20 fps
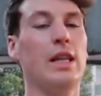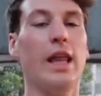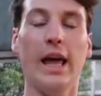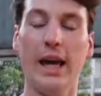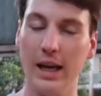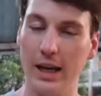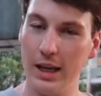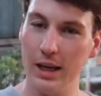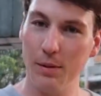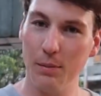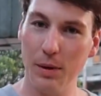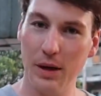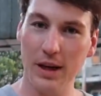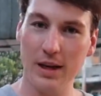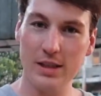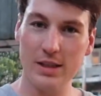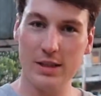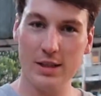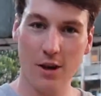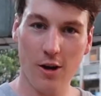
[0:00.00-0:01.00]
then like,
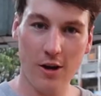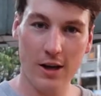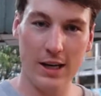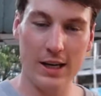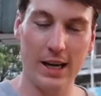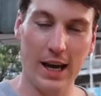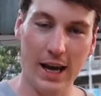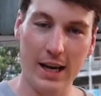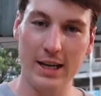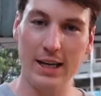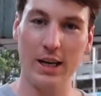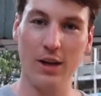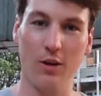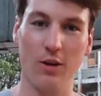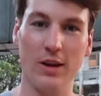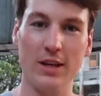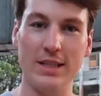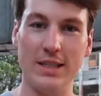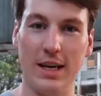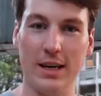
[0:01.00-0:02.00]
because it's already 90
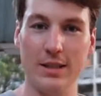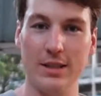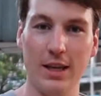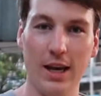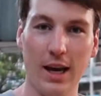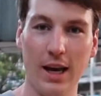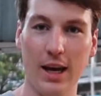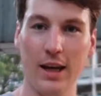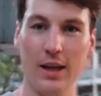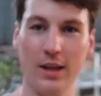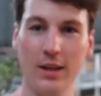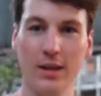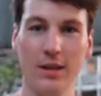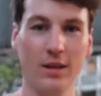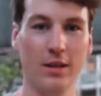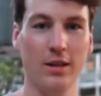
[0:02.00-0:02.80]
degrees outside.